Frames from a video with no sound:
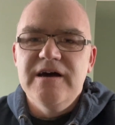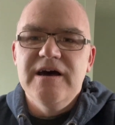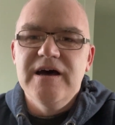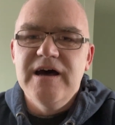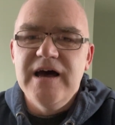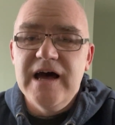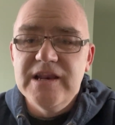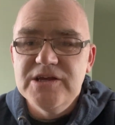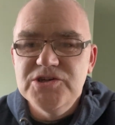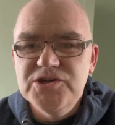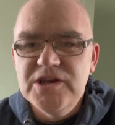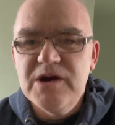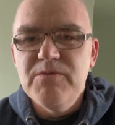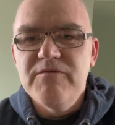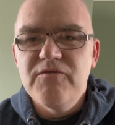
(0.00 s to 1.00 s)
and as you
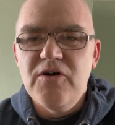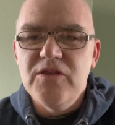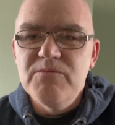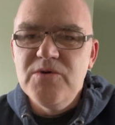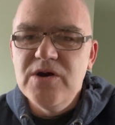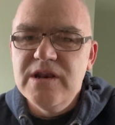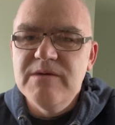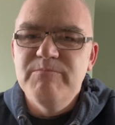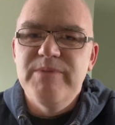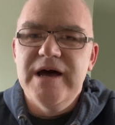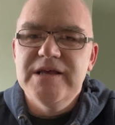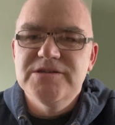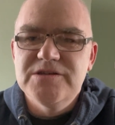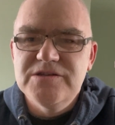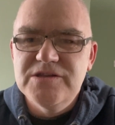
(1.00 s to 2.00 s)
know, we've got the Merlin
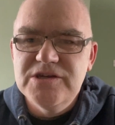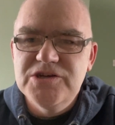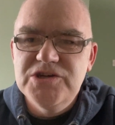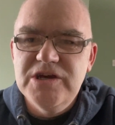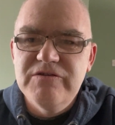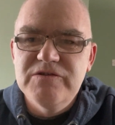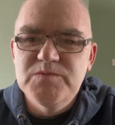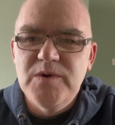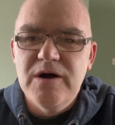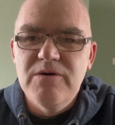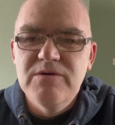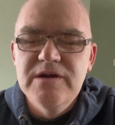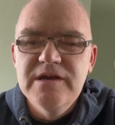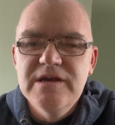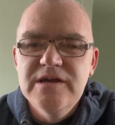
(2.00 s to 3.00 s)
passes this year as
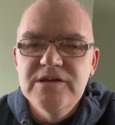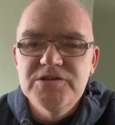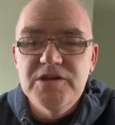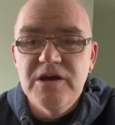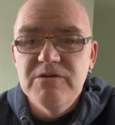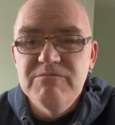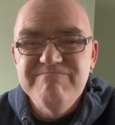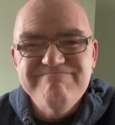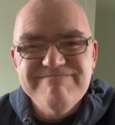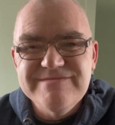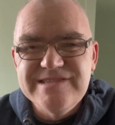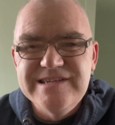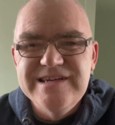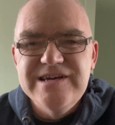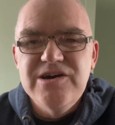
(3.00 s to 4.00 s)
well. So
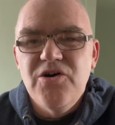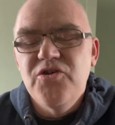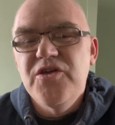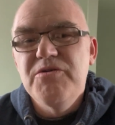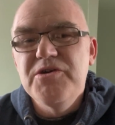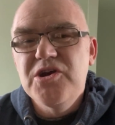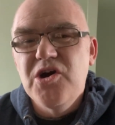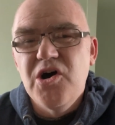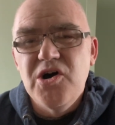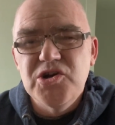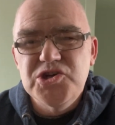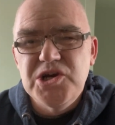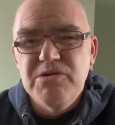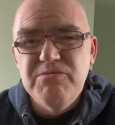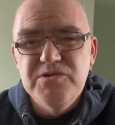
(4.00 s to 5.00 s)
although you can't
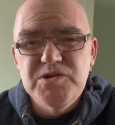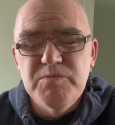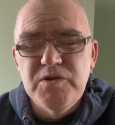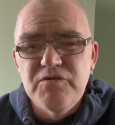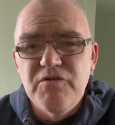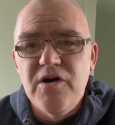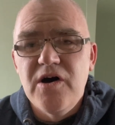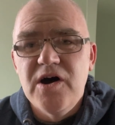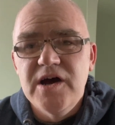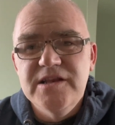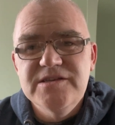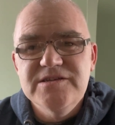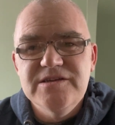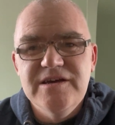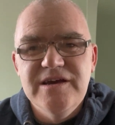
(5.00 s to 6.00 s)
show some of the
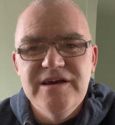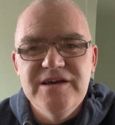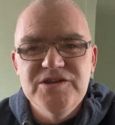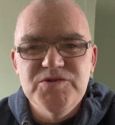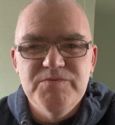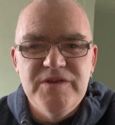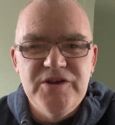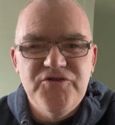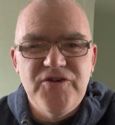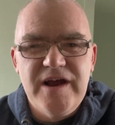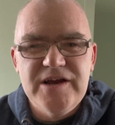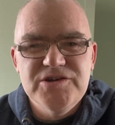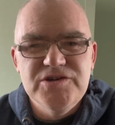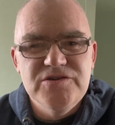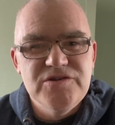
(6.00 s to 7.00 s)
rides, some of the
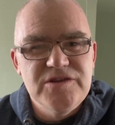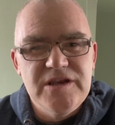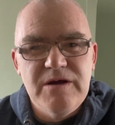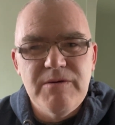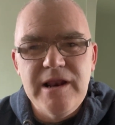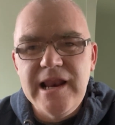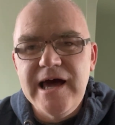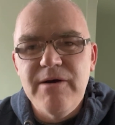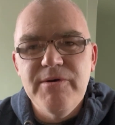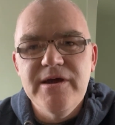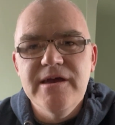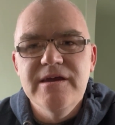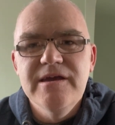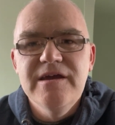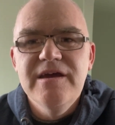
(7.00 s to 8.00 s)
attractions, they don't allow
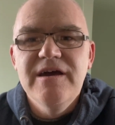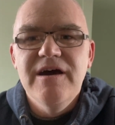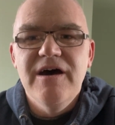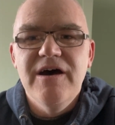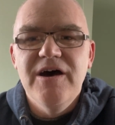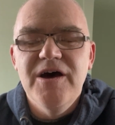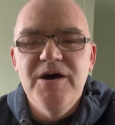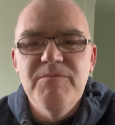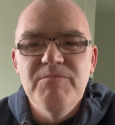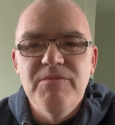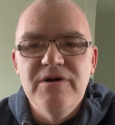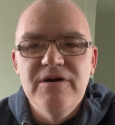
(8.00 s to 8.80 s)
it, I